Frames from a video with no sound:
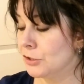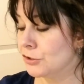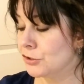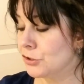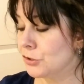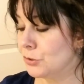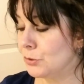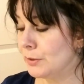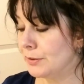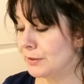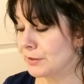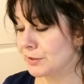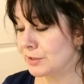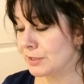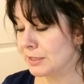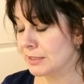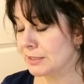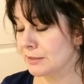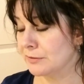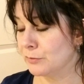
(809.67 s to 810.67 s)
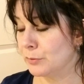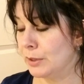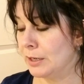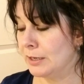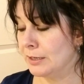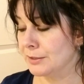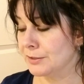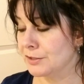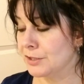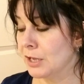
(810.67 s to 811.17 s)
To the Six of
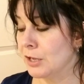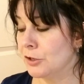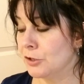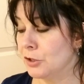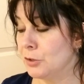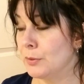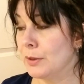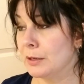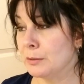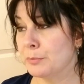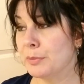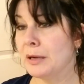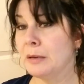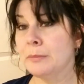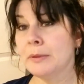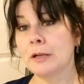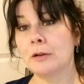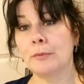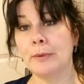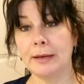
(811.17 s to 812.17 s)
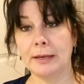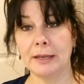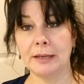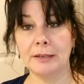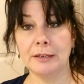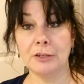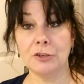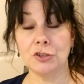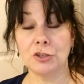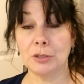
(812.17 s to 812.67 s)
Wands, you want public
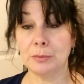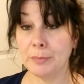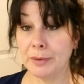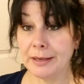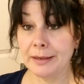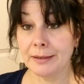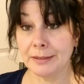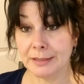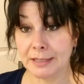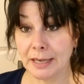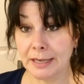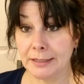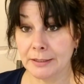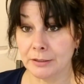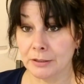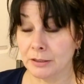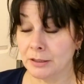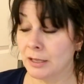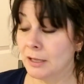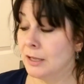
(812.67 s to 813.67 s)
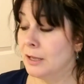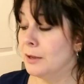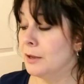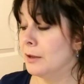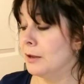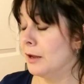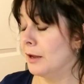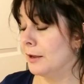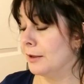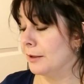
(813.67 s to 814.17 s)
recognition, being a title,
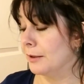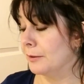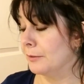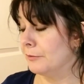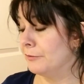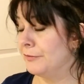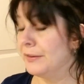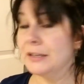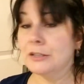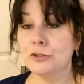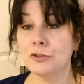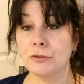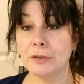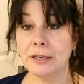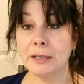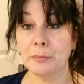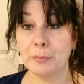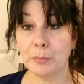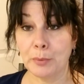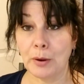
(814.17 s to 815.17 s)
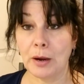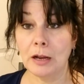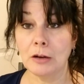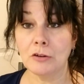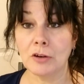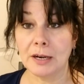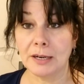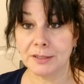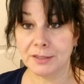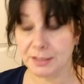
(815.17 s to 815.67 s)
uh, victory,
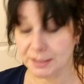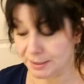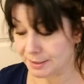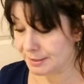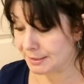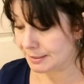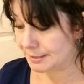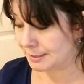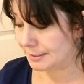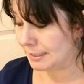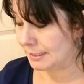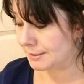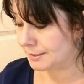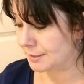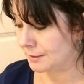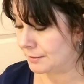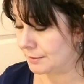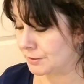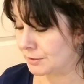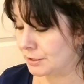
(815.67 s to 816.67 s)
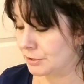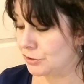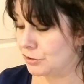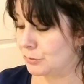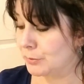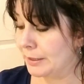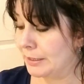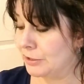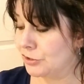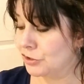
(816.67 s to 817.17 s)
progress, success in the
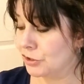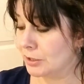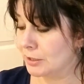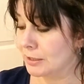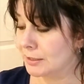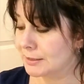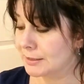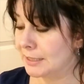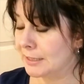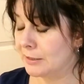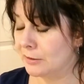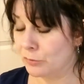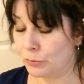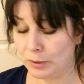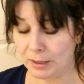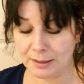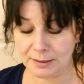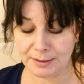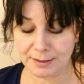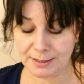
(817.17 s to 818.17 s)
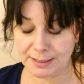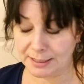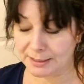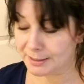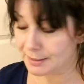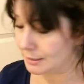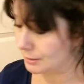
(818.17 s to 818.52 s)
situation. Ten of Wands says